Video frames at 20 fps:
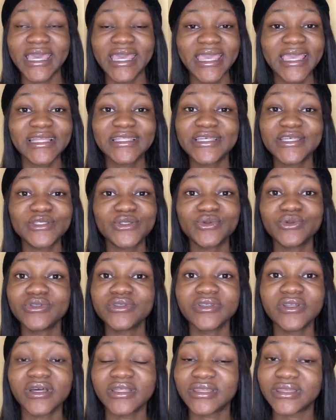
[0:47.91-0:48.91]
It didn't do
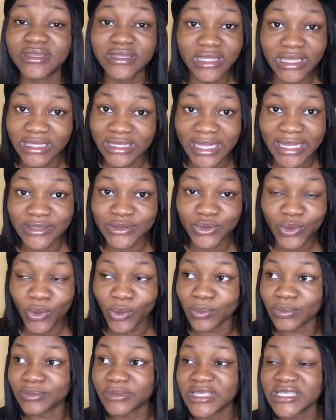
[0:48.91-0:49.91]
nothing at
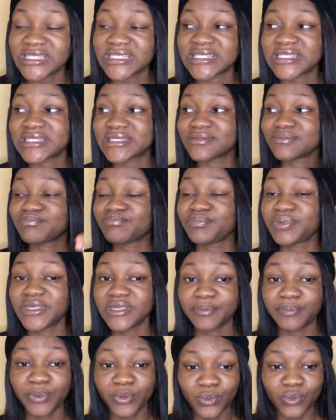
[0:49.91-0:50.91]
all. These
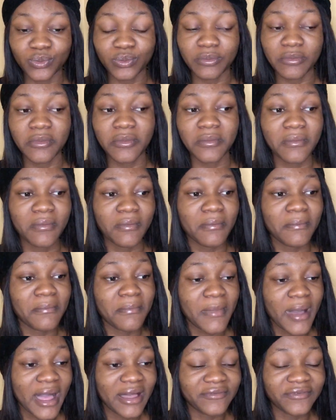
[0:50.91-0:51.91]
people,
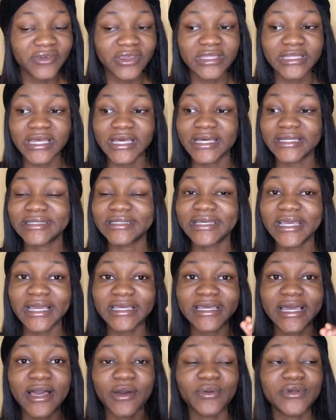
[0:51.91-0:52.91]
Marvin and
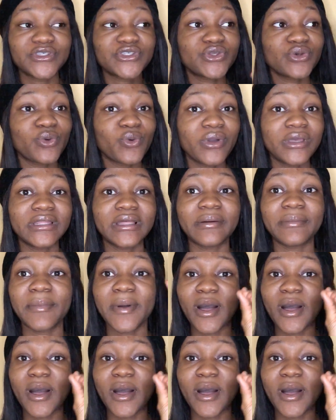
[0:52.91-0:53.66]
Yaya, were still going